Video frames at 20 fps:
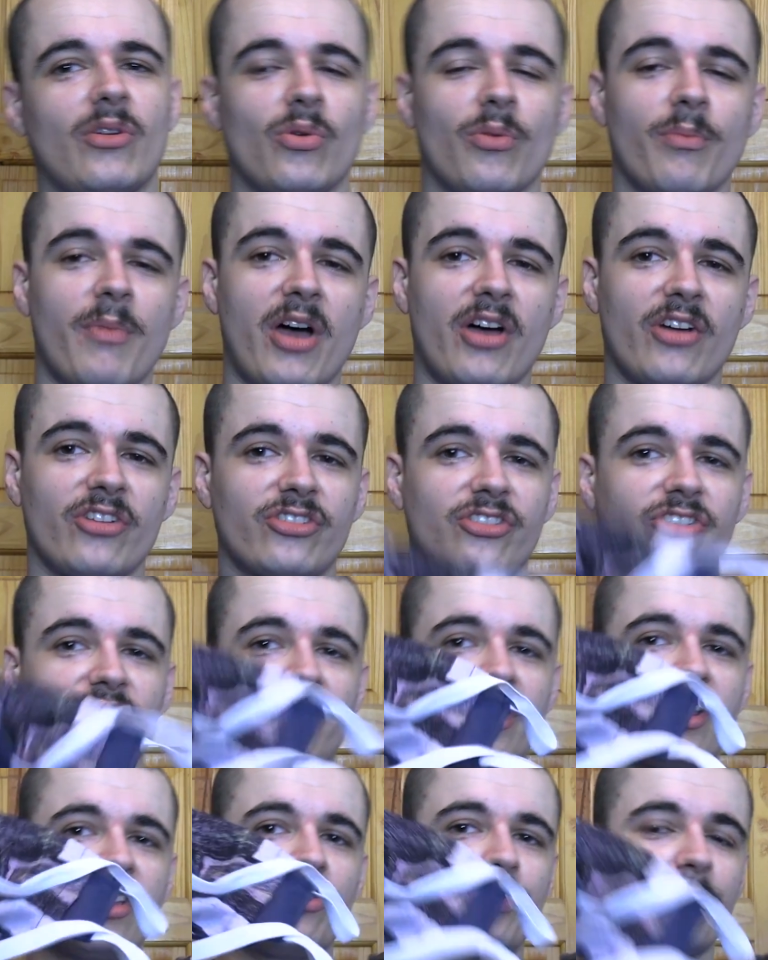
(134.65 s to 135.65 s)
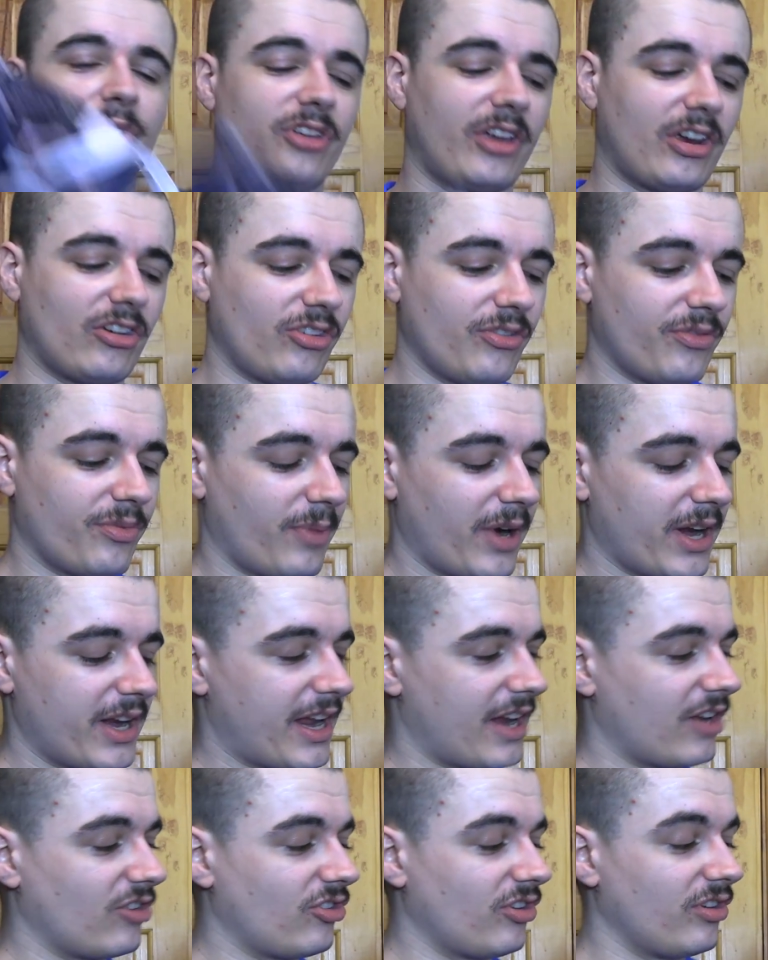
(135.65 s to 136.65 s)
or masks like this, protect you from
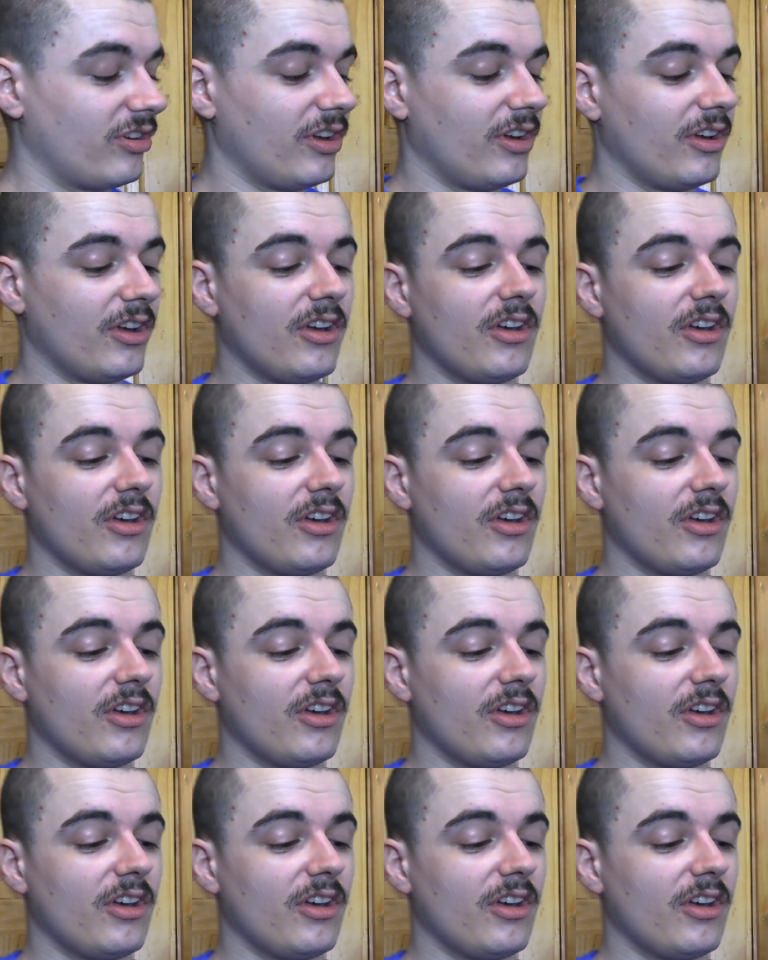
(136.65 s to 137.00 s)
radiation?